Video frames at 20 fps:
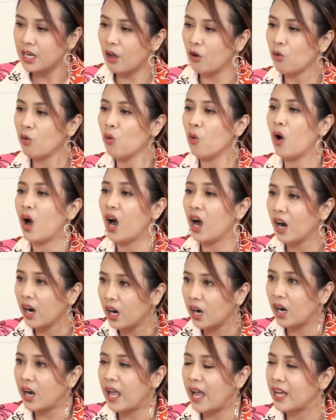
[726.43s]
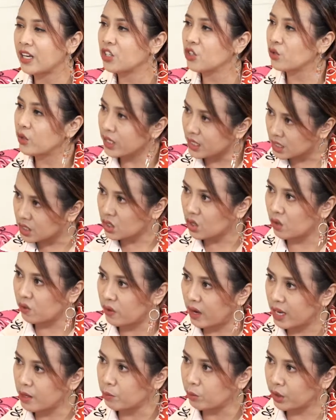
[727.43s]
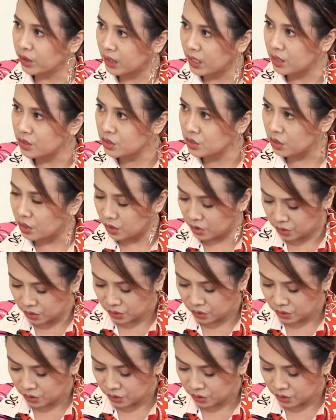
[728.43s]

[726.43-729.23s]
Now, who are at risk of hypertension?